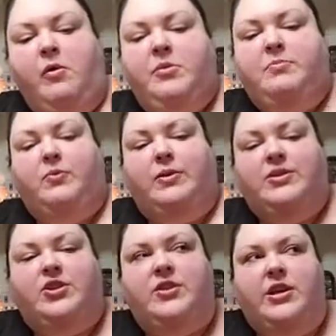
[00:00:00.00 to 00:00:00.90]
People want
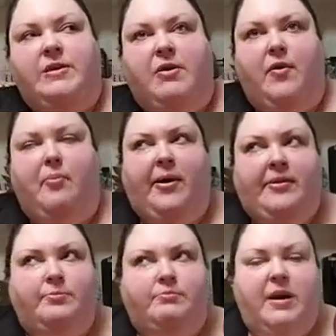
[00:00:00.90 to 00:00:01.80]
to see the email,
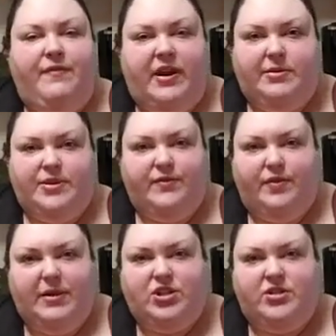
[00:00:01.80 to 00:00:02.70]
but my family's
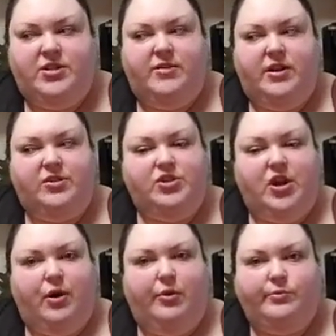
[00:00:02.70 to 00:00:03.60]
information's in there,
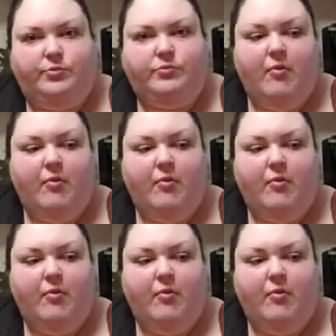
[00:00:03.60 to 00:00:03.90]
so